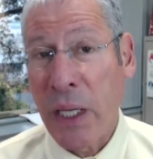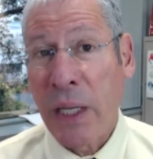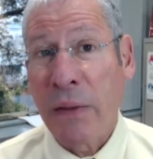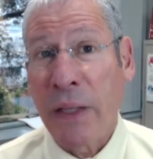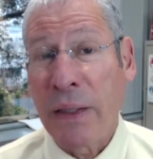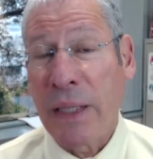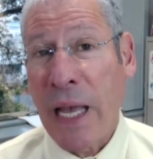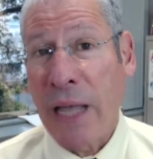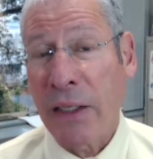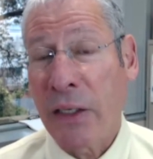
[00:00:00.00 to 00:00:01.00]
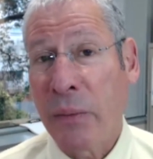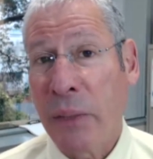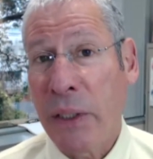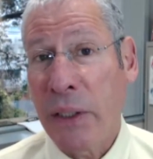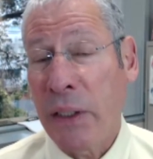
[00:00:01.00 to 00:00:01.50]
that that can
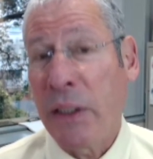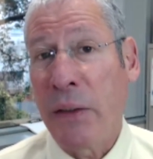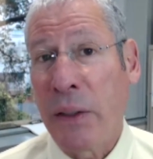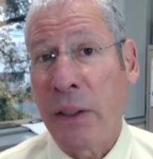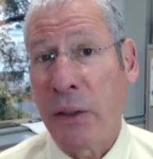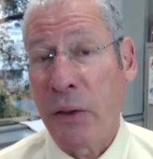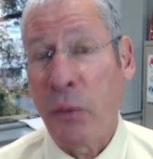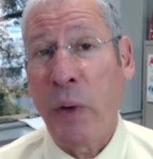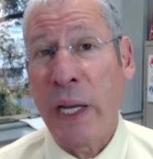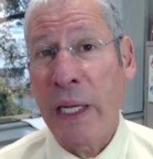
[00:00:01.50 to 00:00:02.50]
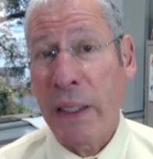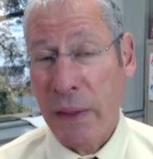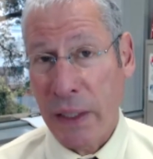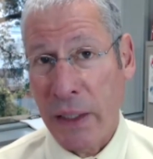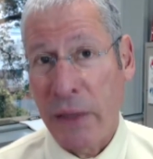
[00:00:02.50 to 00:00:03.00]
be the way
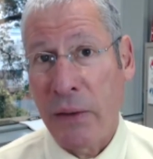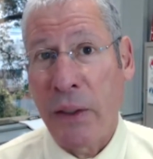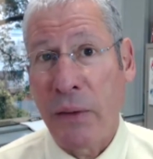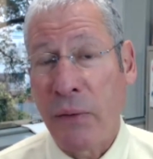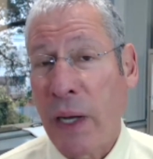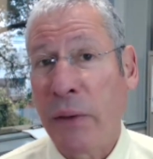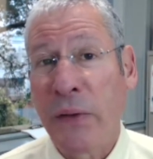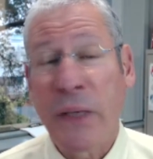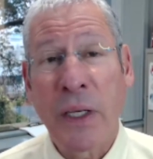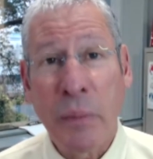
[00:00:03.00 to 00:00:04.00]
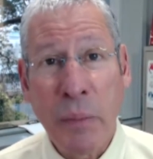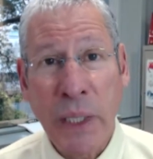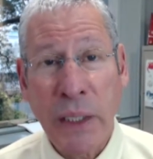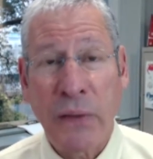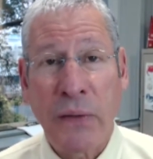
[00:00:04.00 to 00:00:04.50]
that the virus can
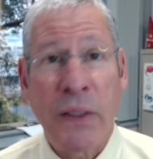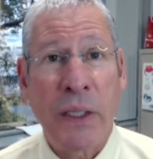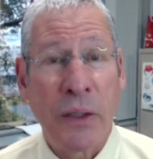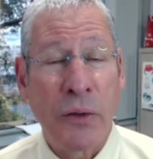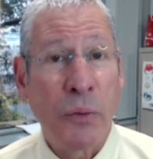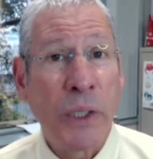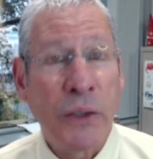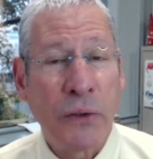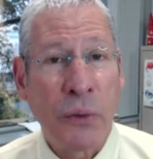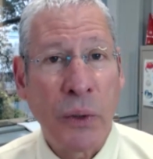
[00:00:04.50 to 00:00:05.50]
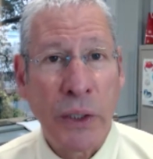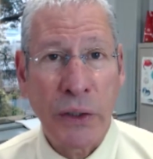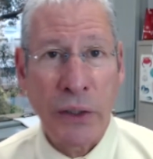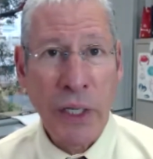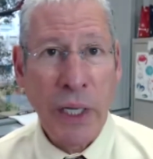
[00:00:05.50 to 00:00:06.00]
mix, can reassort